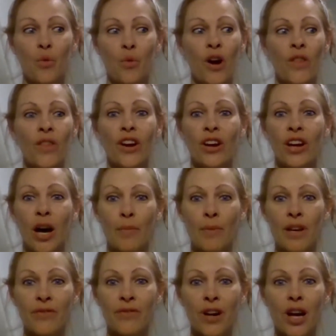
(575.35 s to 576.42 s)
where they're
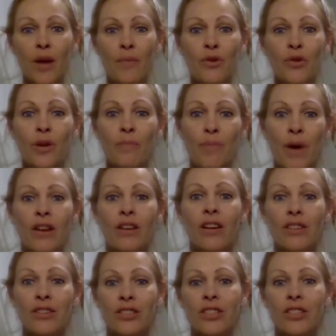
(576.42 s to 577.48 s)
coming from, you can better
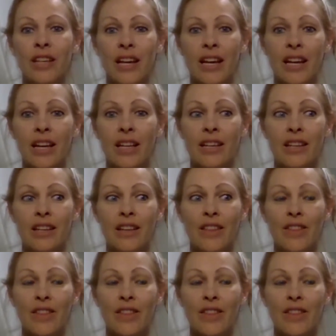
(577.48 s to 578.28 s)
understand